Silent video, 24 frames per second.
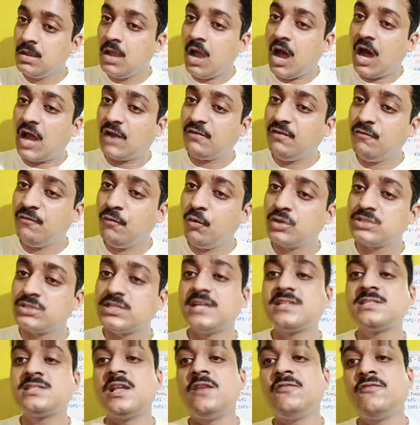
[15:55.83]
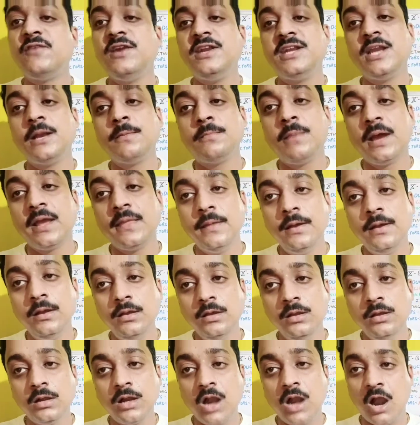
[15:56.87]
herbivores itself eaten by the
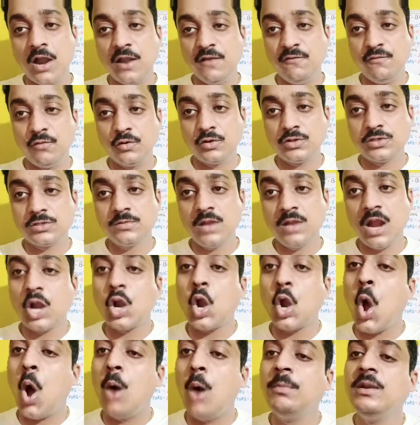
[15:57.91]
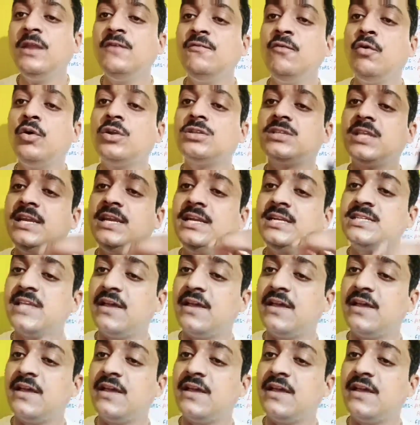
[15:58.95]
carnivores and omnivores eats